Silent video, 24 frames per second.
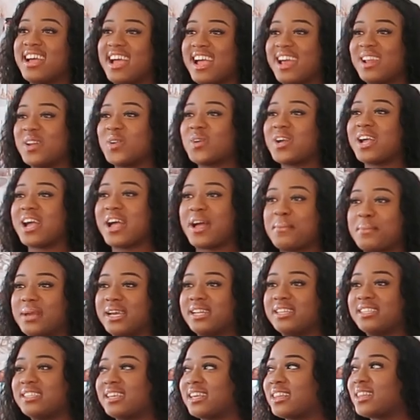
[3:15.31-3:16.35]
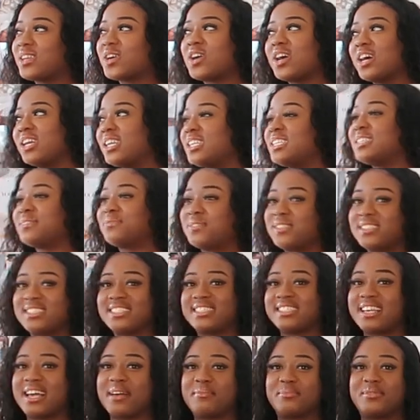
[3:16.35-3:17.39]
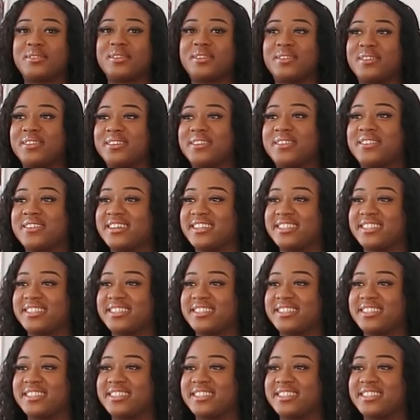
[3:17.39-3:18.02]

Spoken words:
and look how I'm ending. The color difference is absolutely crazy.